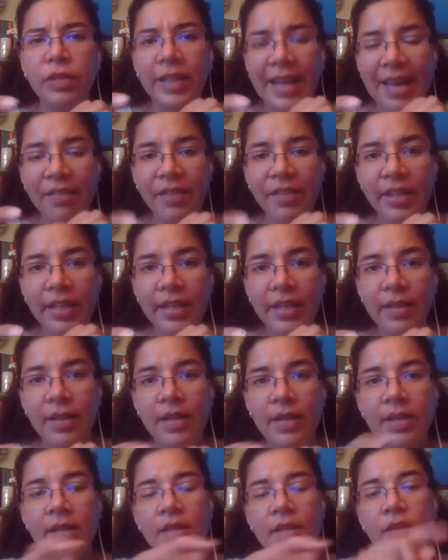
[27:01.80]
cavity.
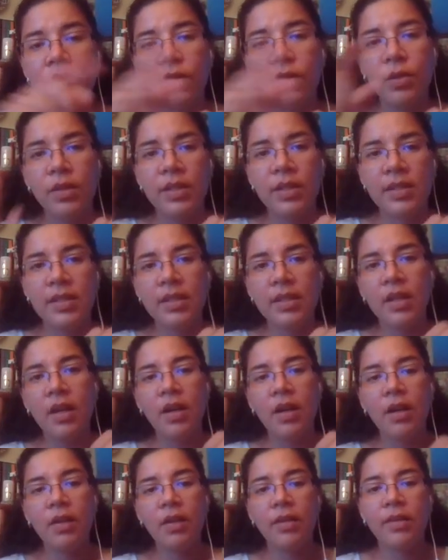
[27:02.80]
So this is
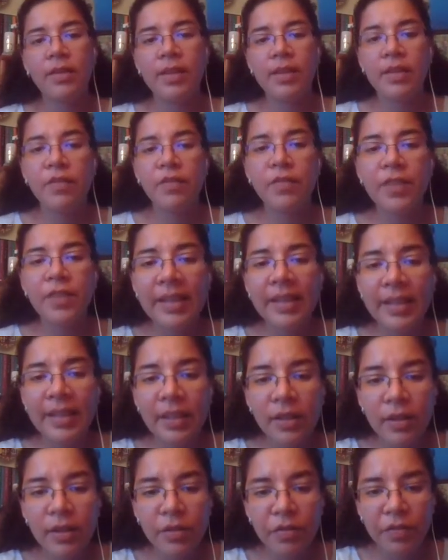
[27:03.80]
called the
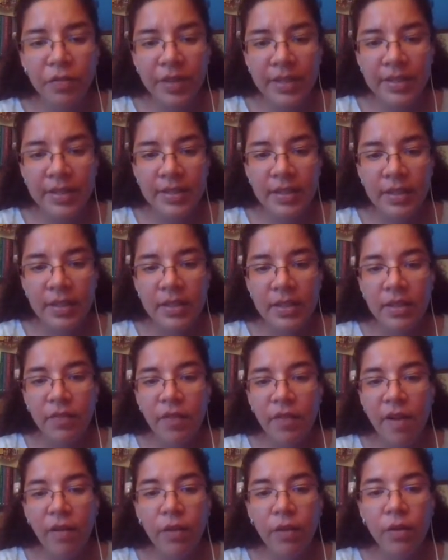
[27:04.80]
follicular phase. The
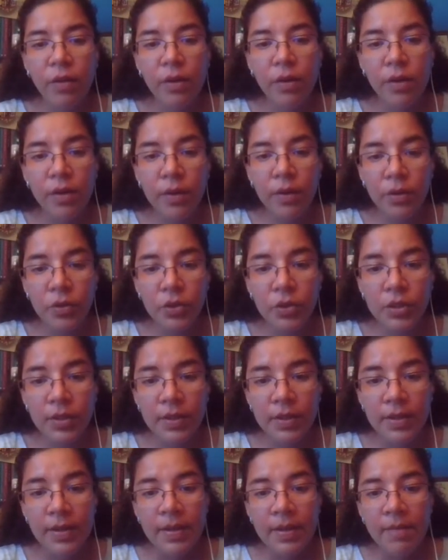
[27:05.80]
follicle grows.
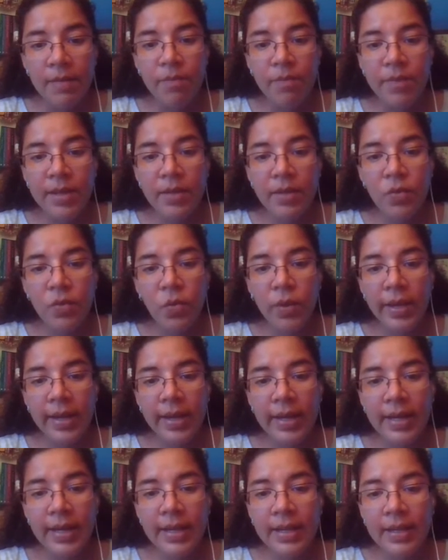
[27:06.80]

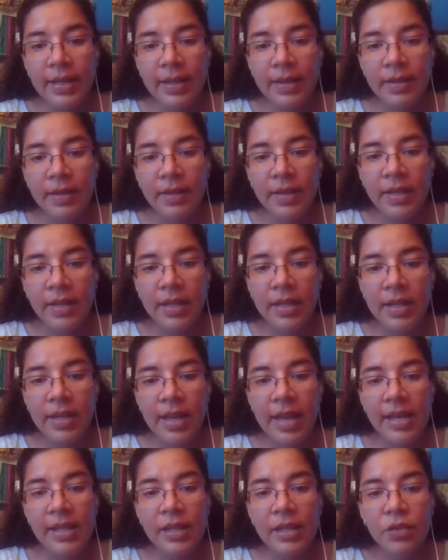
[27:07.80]
Midway, the
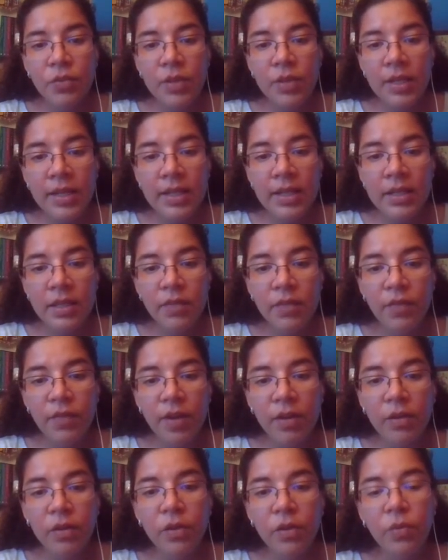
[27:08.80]
egg is released. The
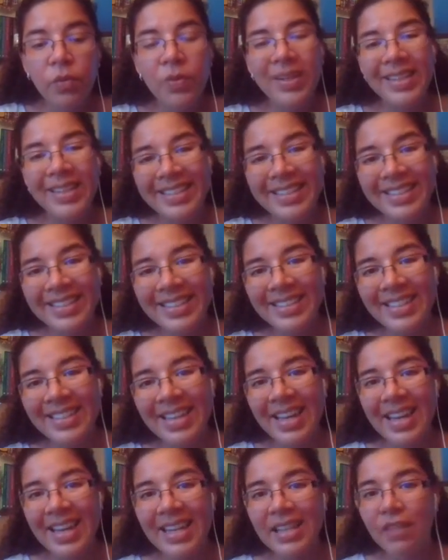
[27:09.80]
follicle releases the
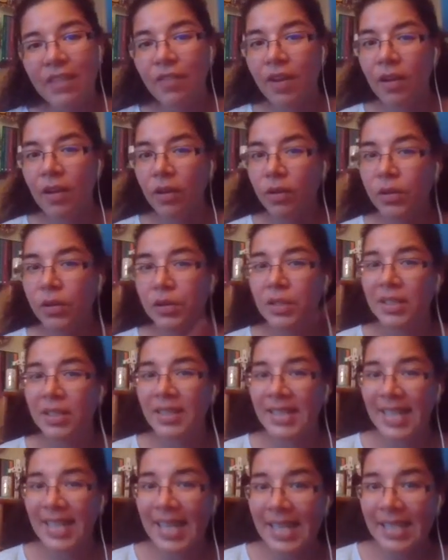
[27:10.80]
egg. The follicle
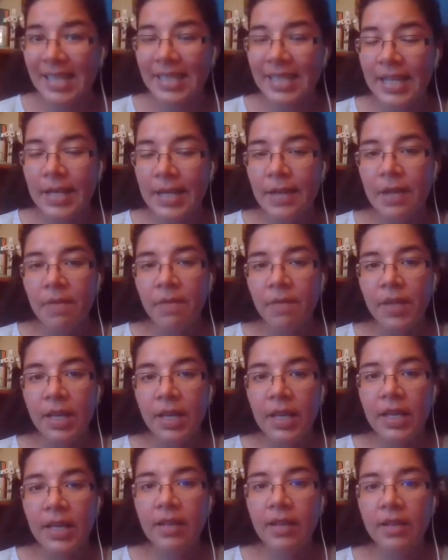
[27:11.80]
stays
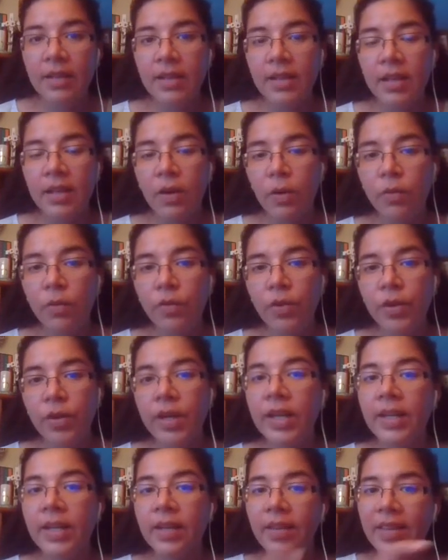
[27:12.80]
in the
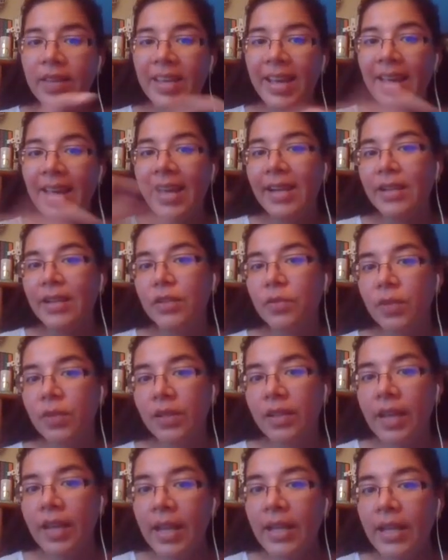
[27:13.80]
ovary. The egg is
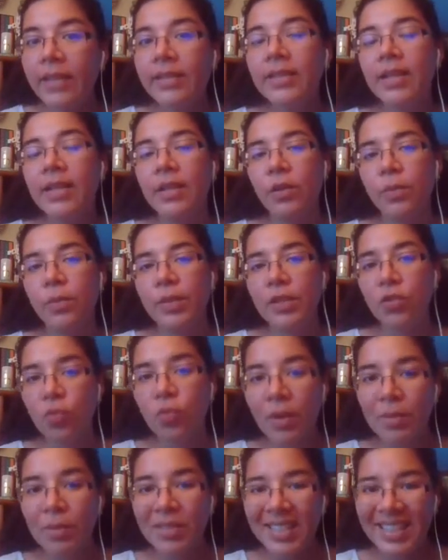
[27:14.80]
released and it'll be
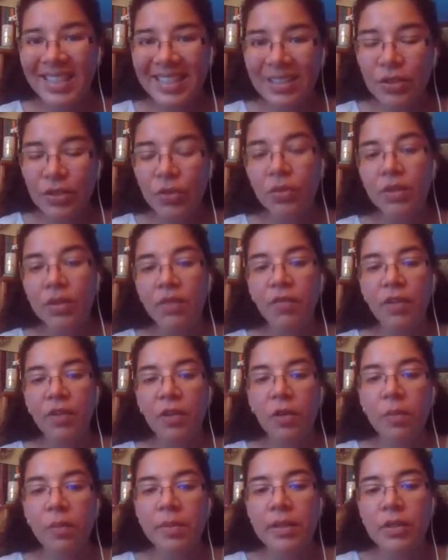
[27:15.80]
swept into the
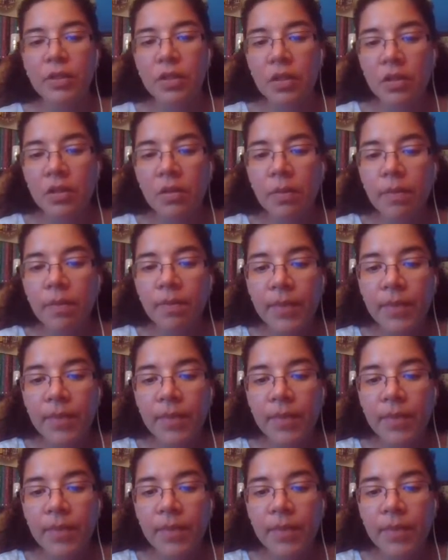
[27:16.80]
fallopian tube.